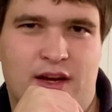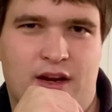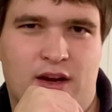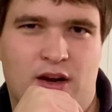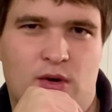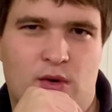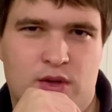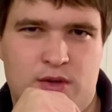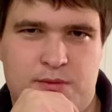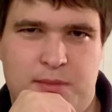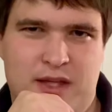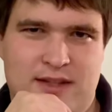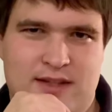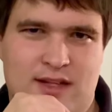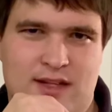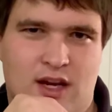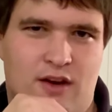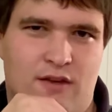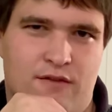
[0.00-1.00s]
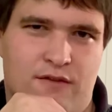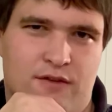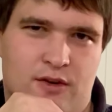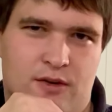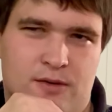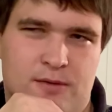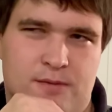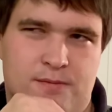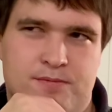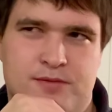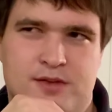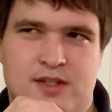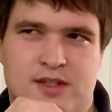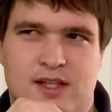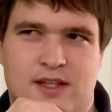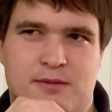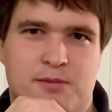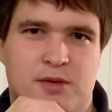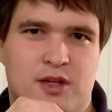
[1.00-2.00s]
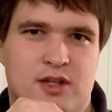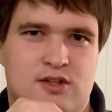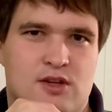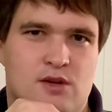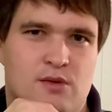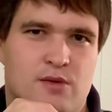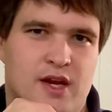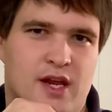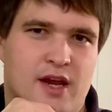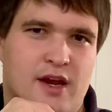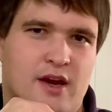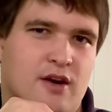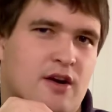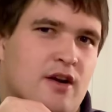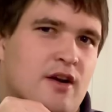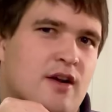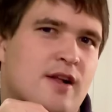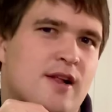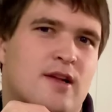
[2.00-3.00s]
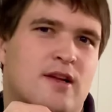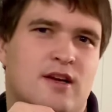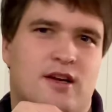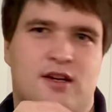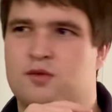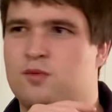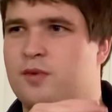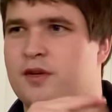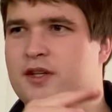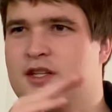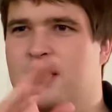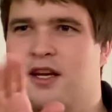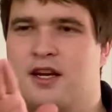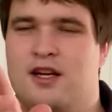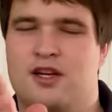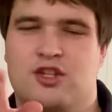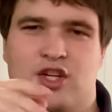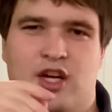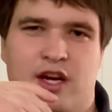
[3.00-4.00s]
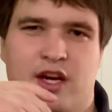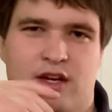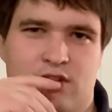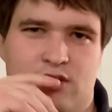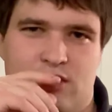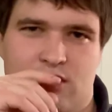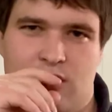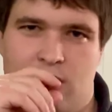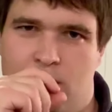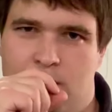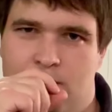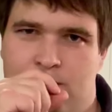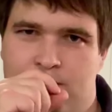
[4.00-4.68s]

oh, it's been sitting for 6 months to a year, because whiskey can change. So